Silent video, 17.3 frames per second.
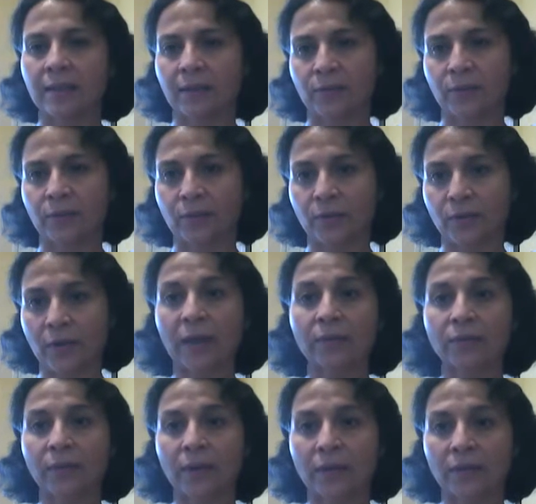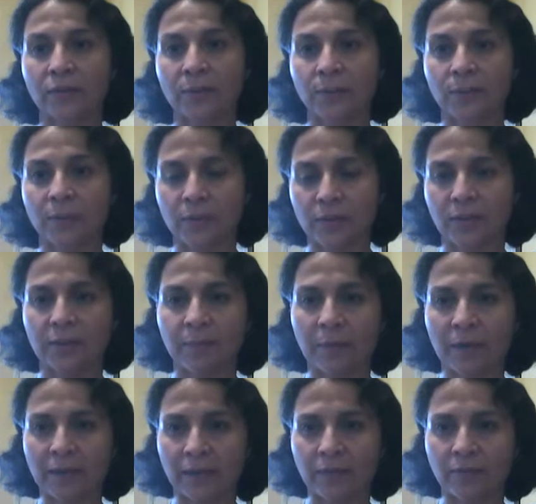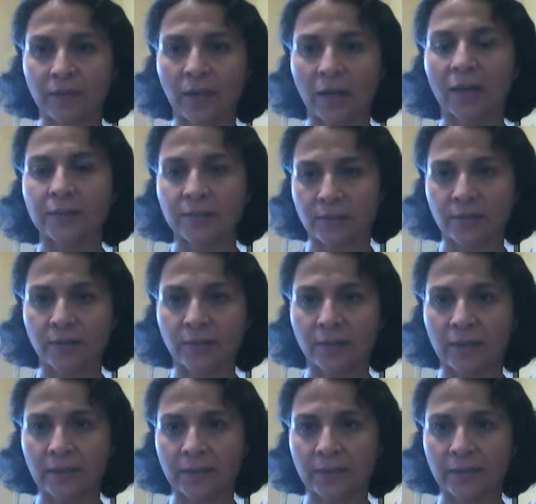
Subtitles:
of her grandfather, portrayed by Kevin Costner,